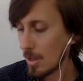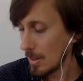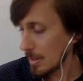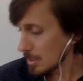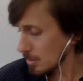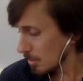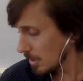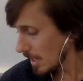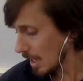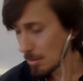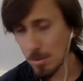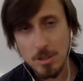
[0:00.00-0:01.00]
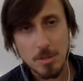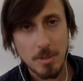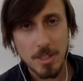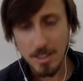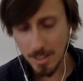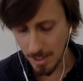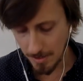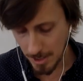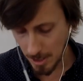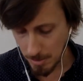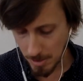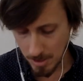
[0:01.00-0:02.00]
This word I won't spend a lot of
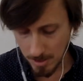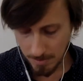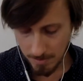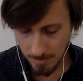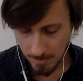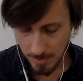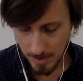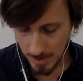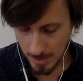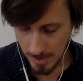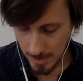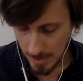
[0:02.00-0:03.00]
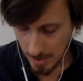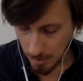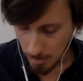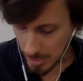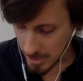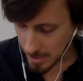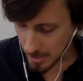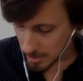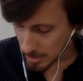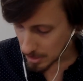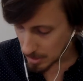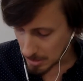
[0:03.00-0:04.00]
time on. It basically
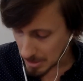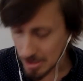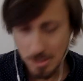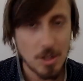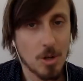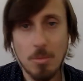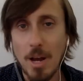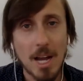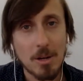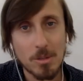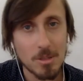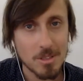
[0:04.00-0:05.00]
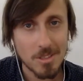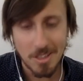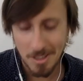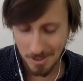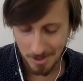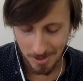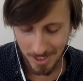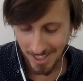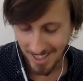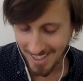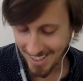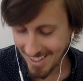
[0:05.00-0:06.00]
just means to go backwards.
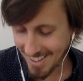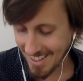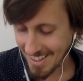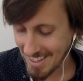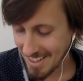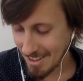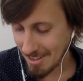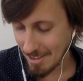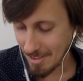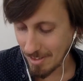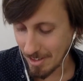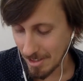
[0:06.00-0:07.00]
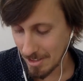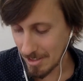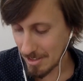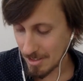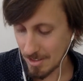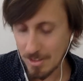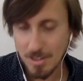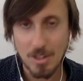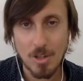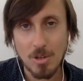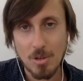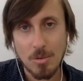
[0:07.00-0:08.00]
Okay? Reverse. To
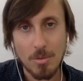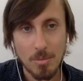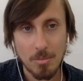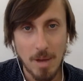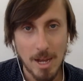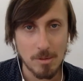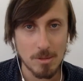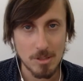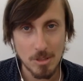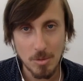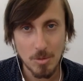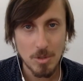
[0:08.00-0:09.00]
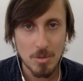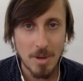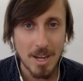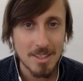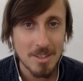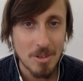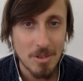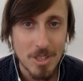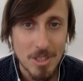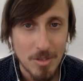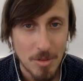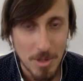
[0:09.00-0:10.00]
go backwards. You might know
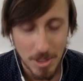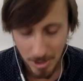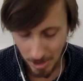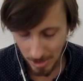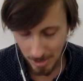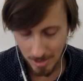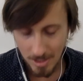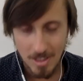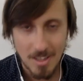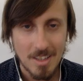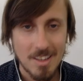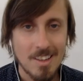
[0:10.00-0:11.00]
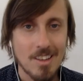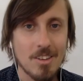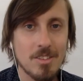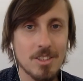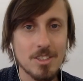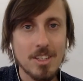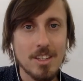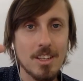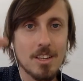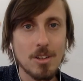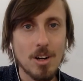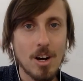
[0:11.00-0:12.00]
this from your car. You see the
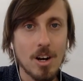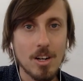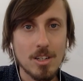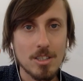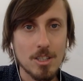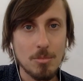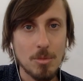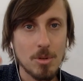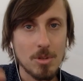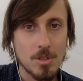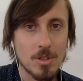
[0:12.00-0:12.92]
little R symbol.